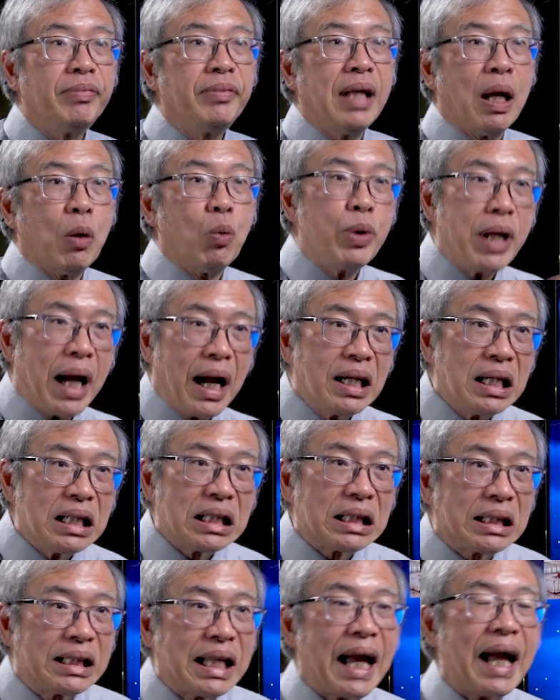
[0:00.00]
that we
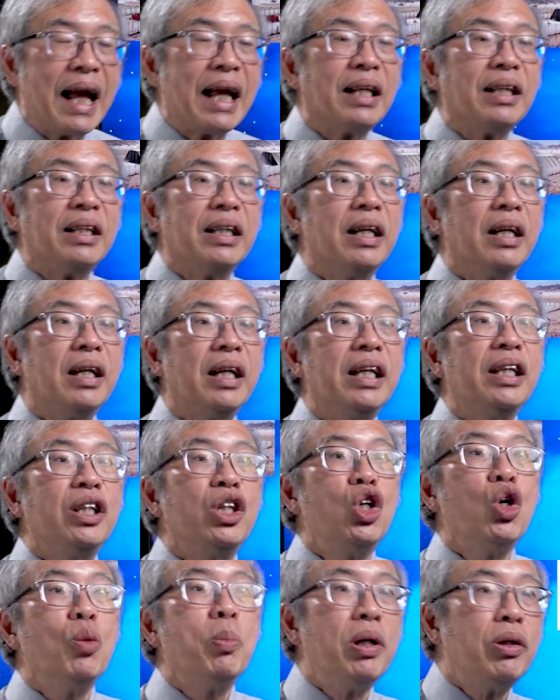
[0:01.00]
understand in
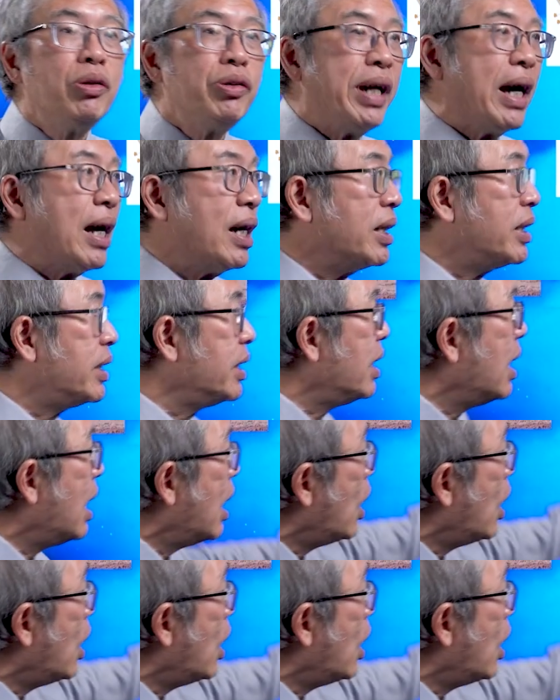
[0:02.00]
human reality,